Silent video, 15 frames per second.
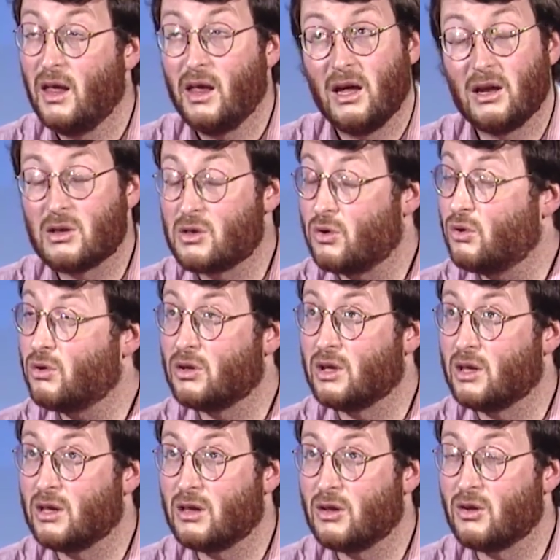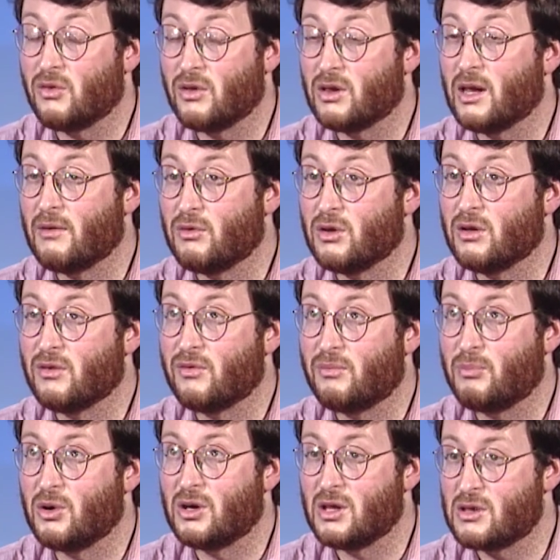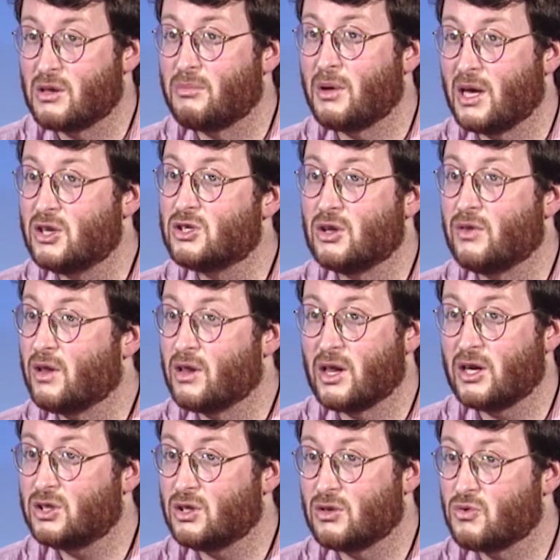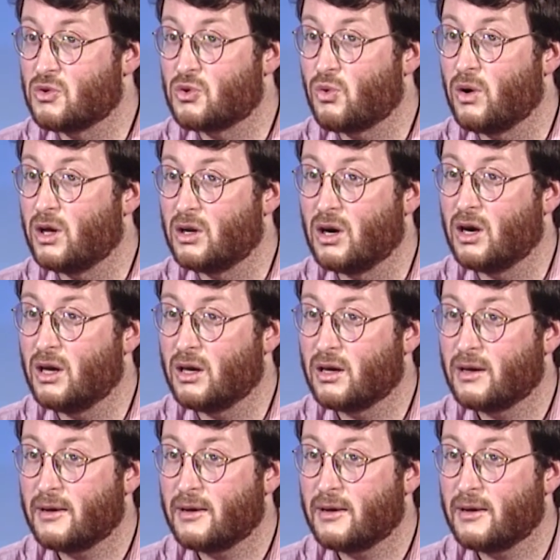And certainly, the level of participation in the elections was quite high.